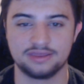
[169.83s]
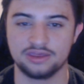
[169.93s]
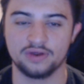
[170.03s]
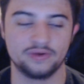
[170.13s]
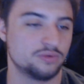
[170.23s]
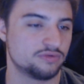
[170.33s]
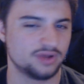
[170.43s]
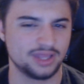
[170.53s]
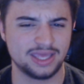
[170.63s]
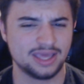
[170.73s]
It was
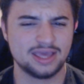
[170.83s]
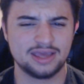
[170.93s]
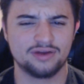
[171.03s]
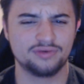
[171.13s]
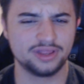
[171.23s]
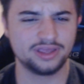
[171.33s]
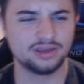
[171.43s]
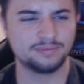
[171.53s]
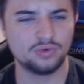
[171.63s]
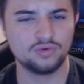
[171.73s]
really a really
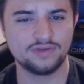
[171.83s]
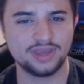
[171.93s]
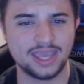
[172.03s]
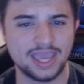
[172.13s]
good movie,